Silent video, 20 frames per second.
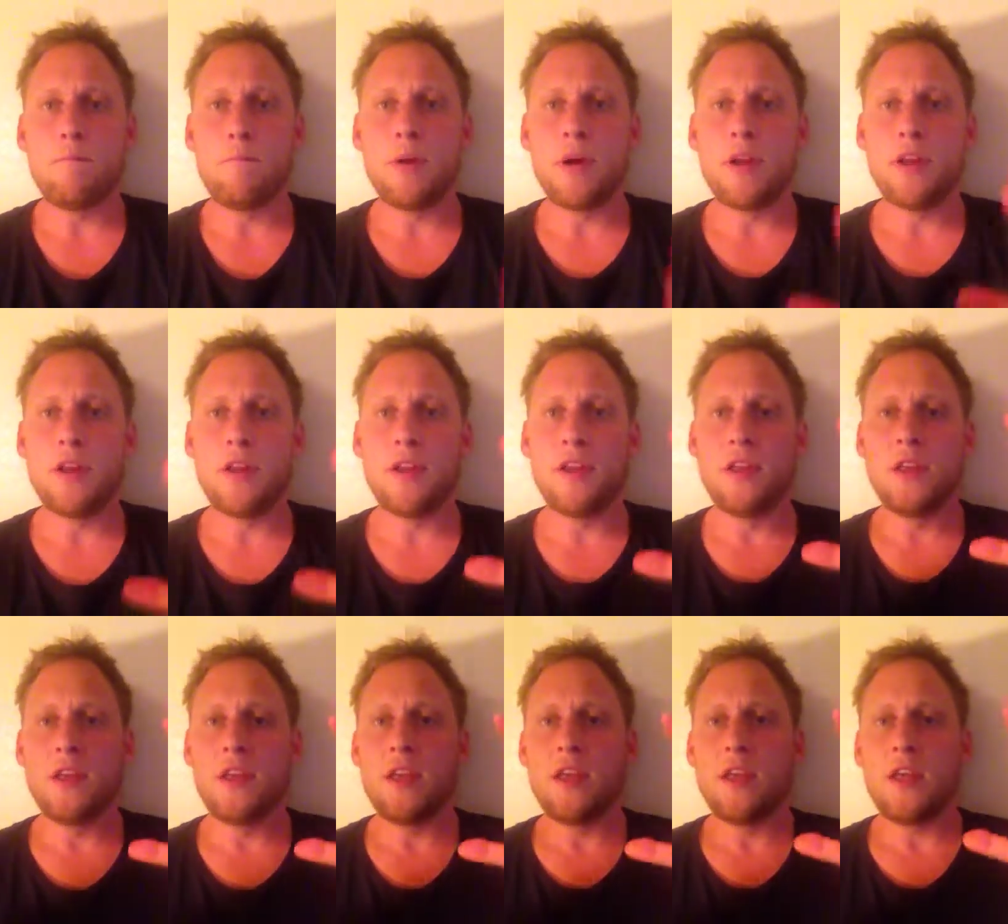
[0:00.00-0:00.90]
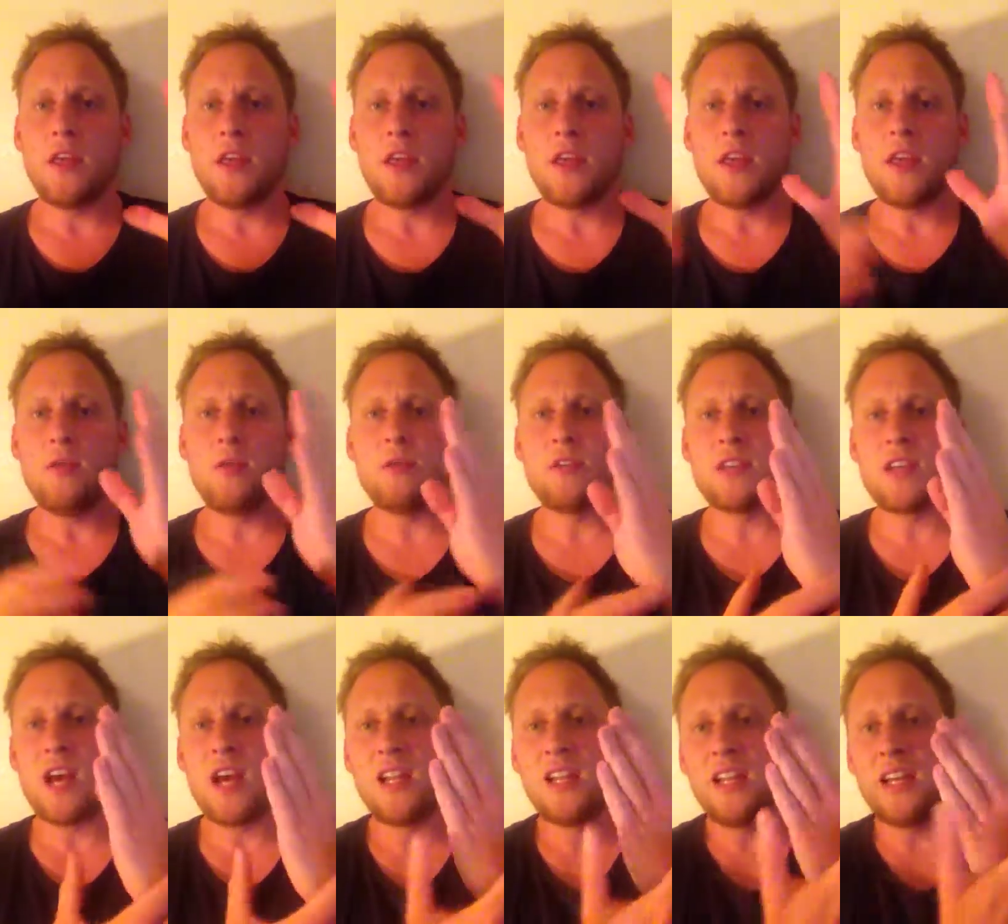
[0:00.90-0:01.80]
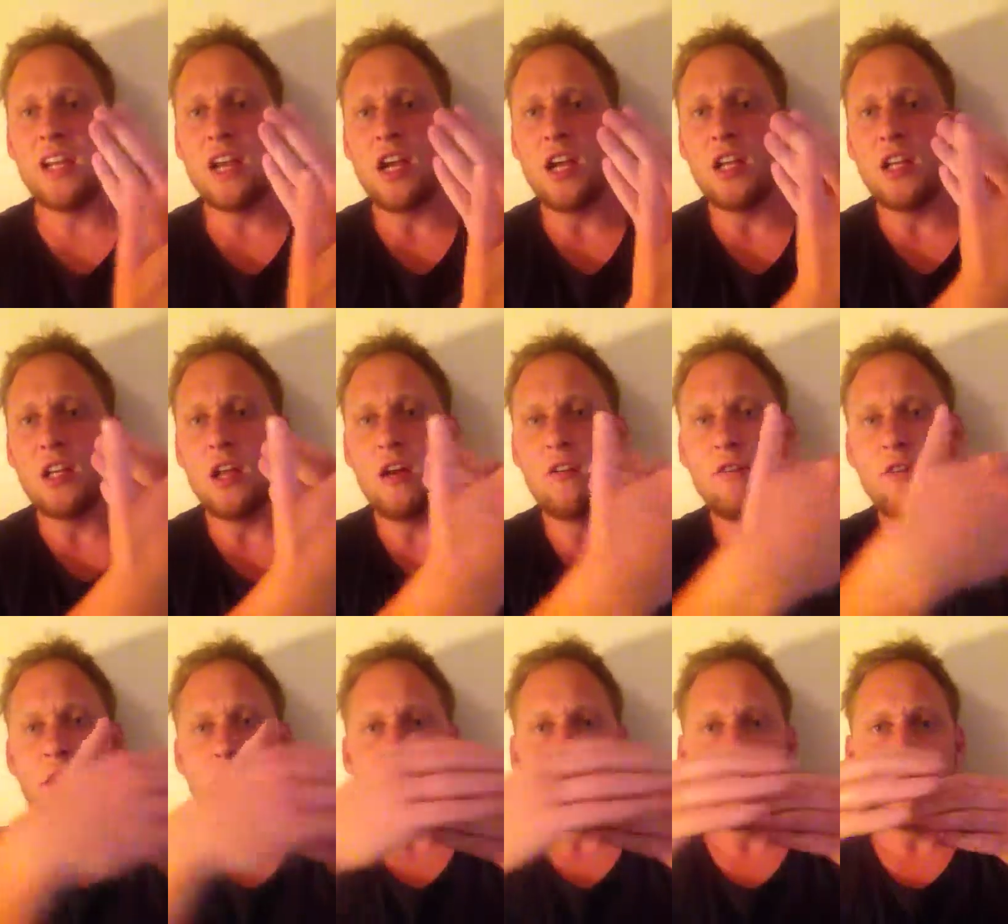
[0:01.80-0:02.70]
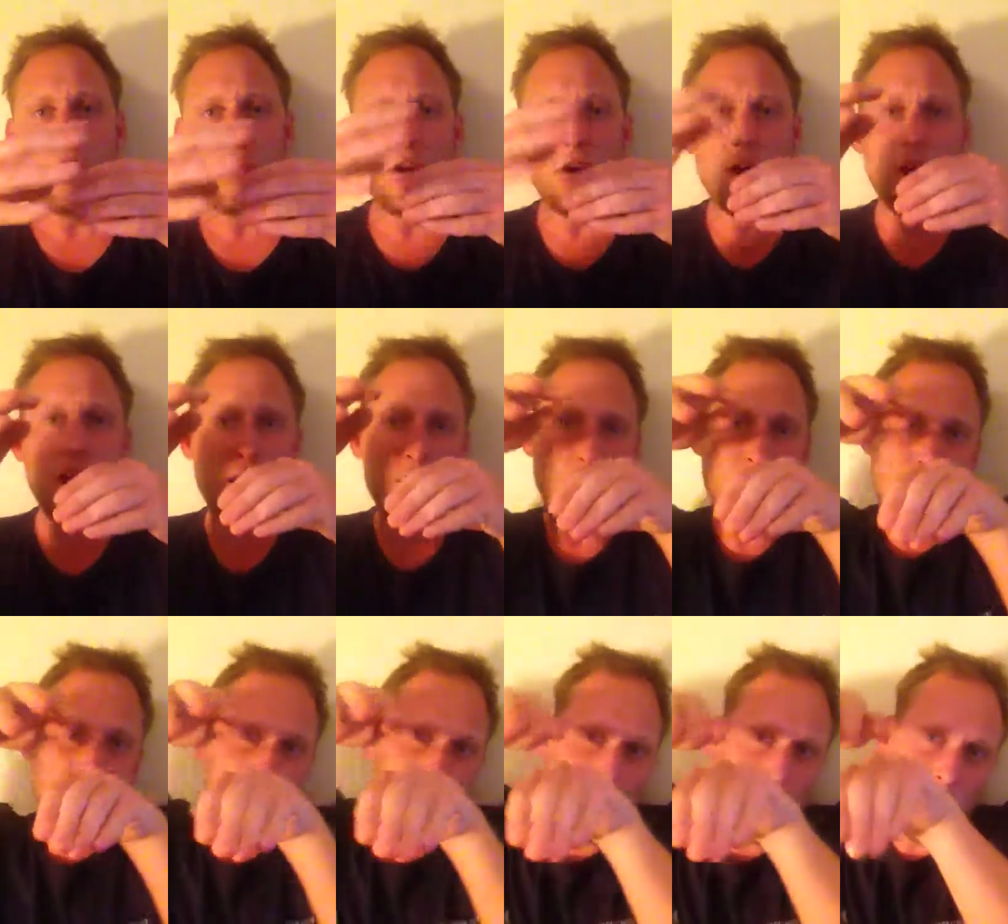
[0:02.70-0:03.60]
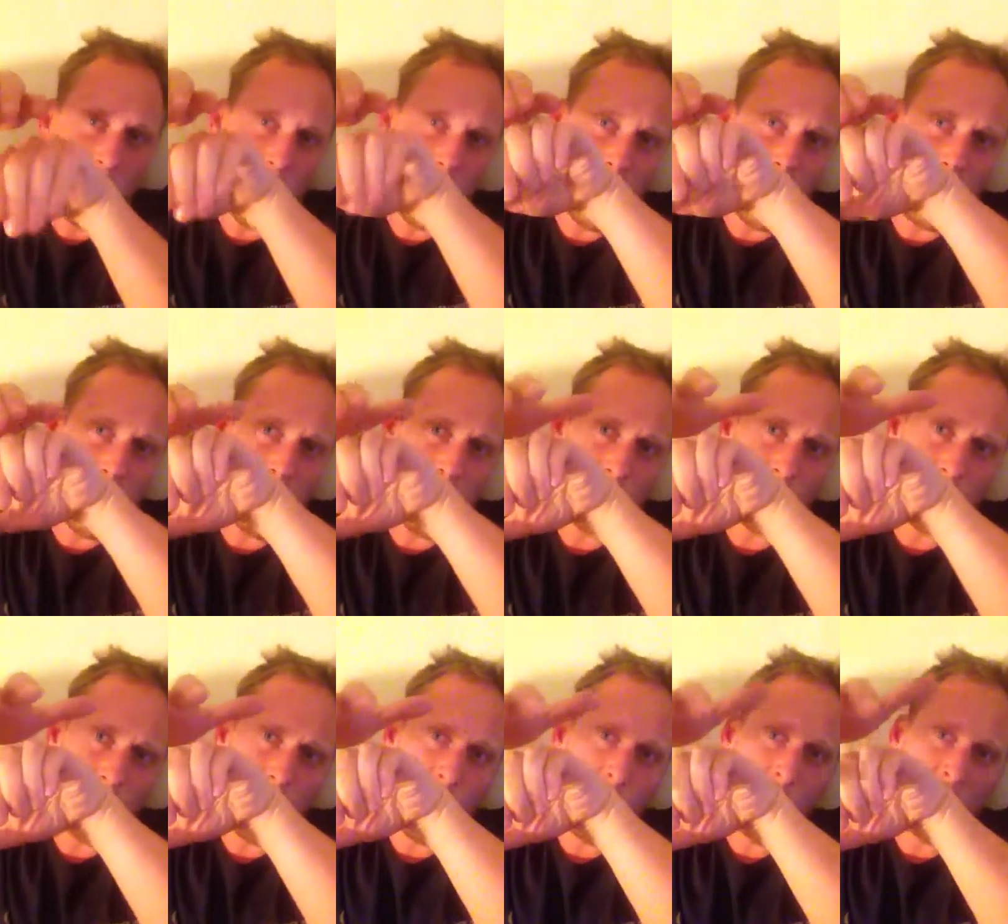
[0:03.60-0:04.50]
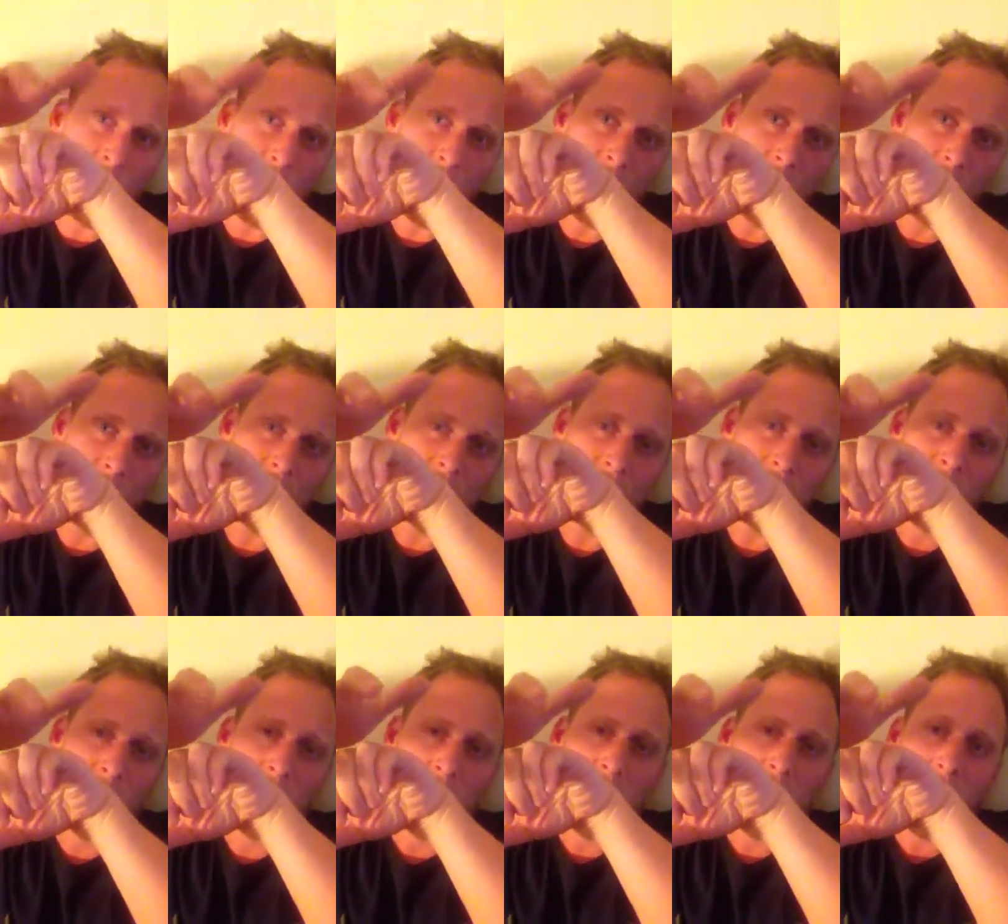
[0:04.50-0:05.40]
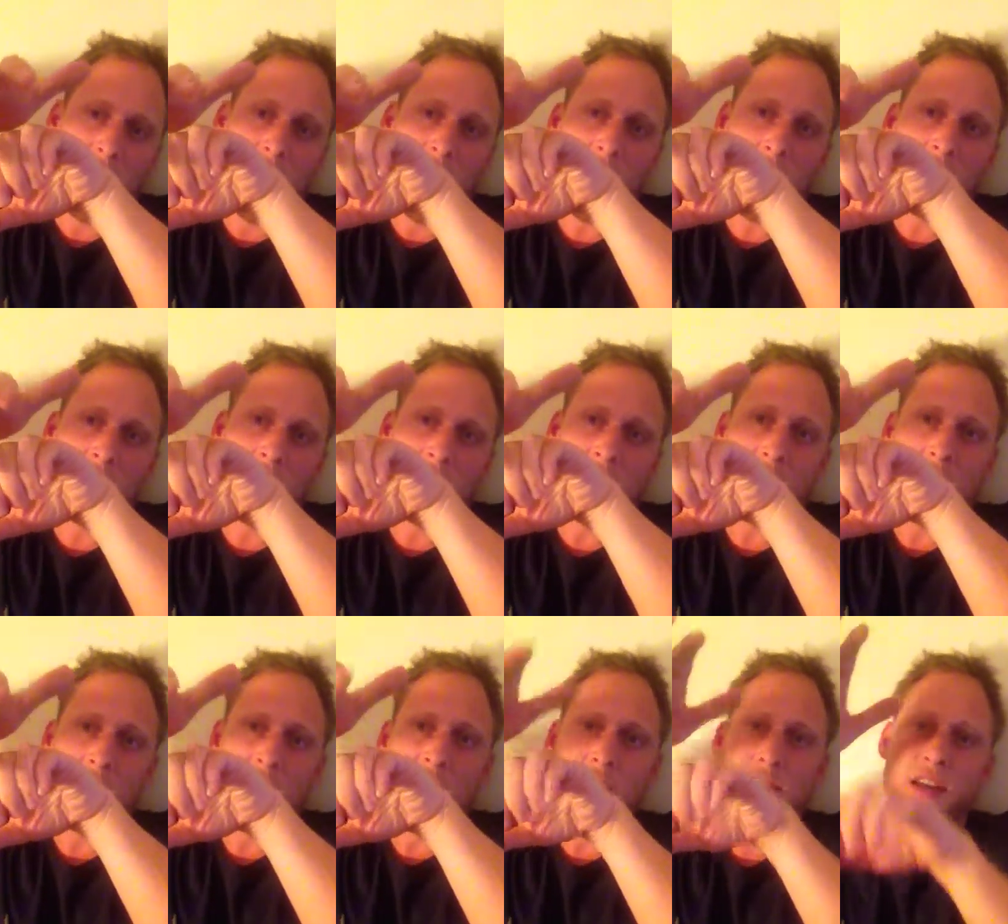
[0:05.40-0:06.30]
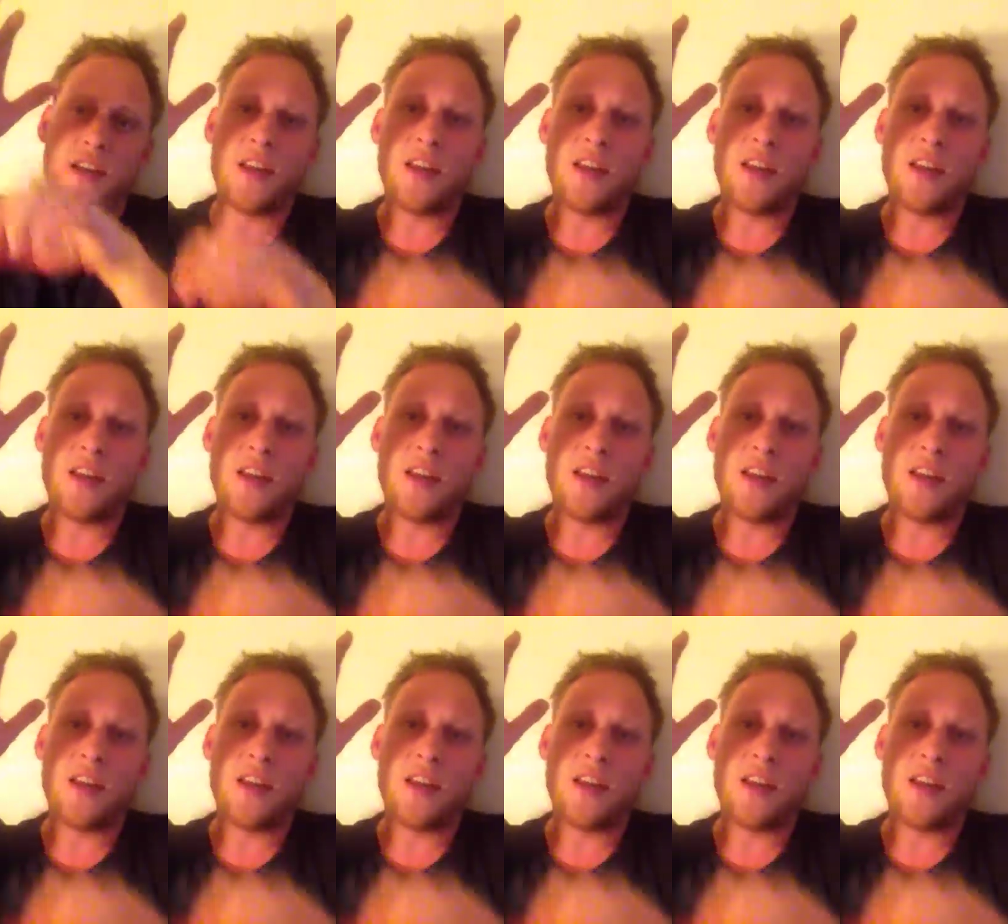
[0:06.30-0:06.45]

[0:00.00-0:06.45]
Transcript: but it was kind of like a glove that he put on, and it was over his hand like this.